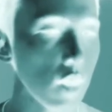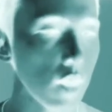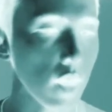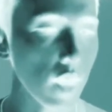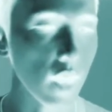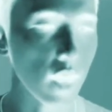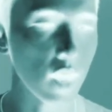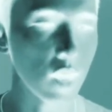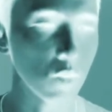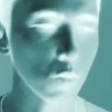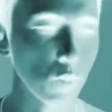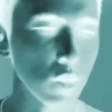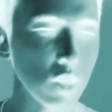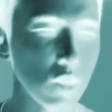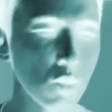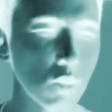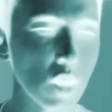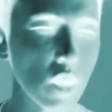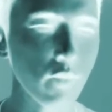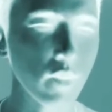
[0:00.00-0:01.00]
And when you
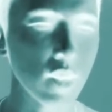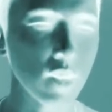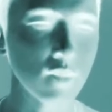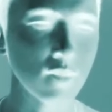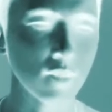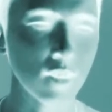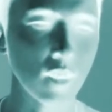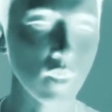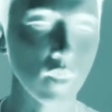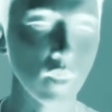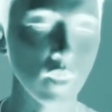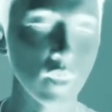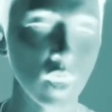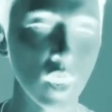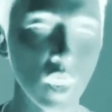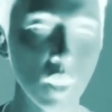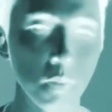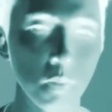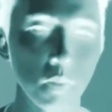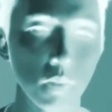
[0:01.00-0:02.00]
don't have any skin in the
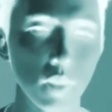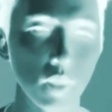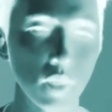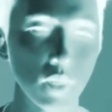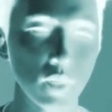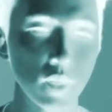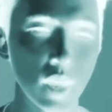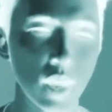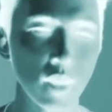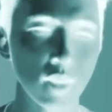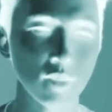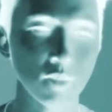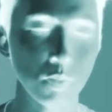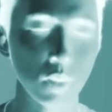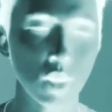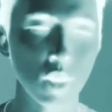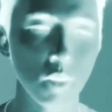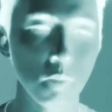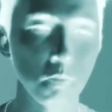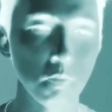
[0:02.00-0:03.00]
game, things
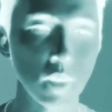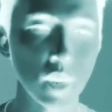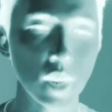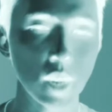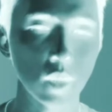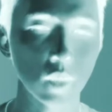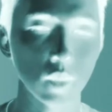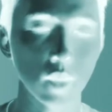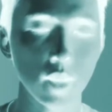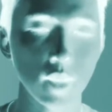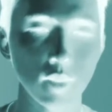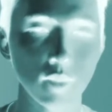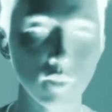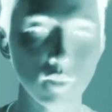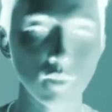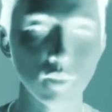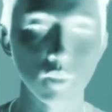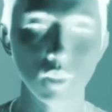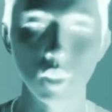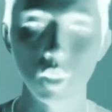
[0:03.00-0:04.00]
become
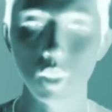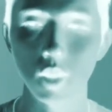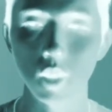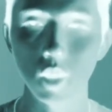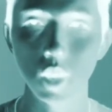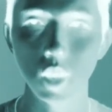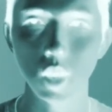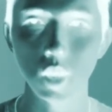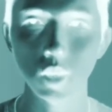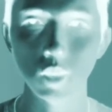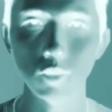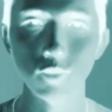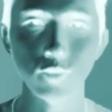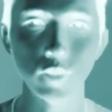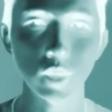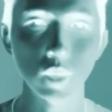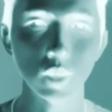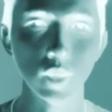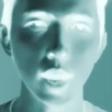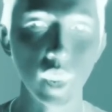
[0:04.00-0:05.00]
meaningless. You
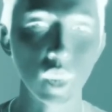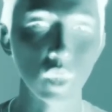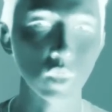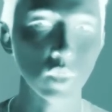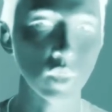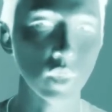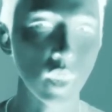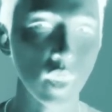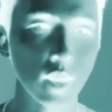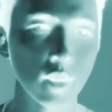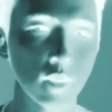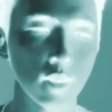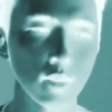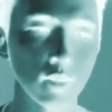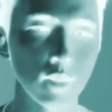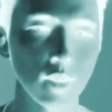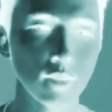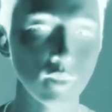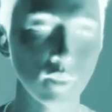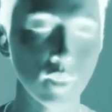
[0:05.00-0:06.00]
feel alienated and
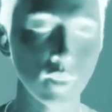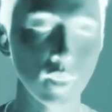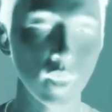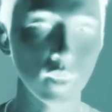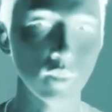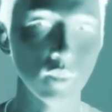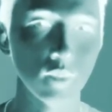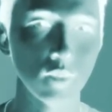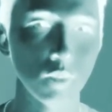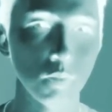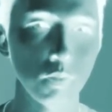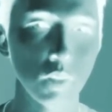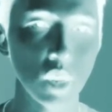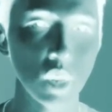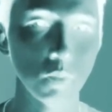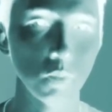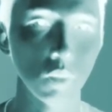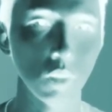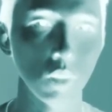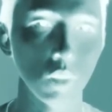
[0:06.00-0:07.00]
disconnected to
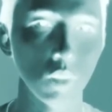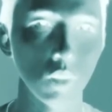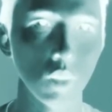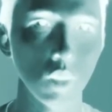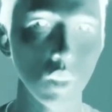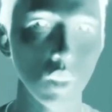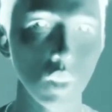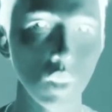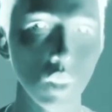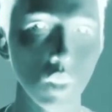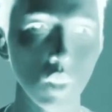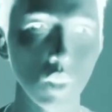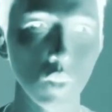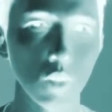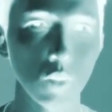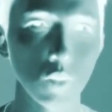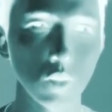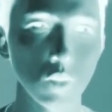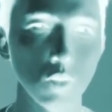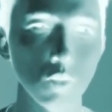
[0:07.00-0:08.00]
people
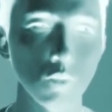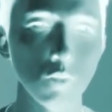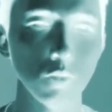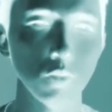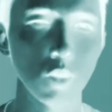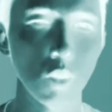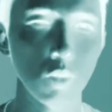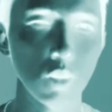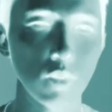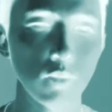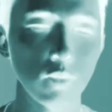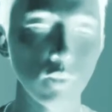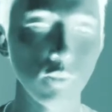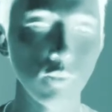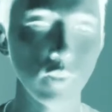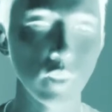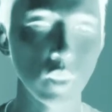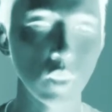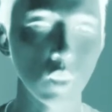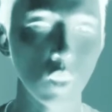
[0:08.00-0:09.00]
who you don't even
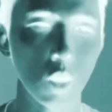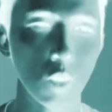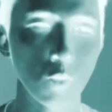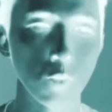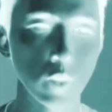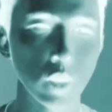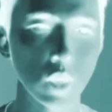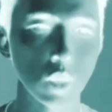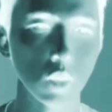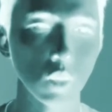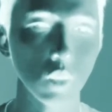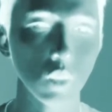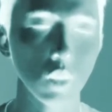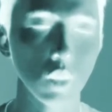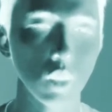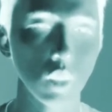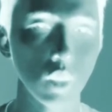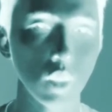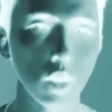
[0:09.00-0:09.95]
feel are real.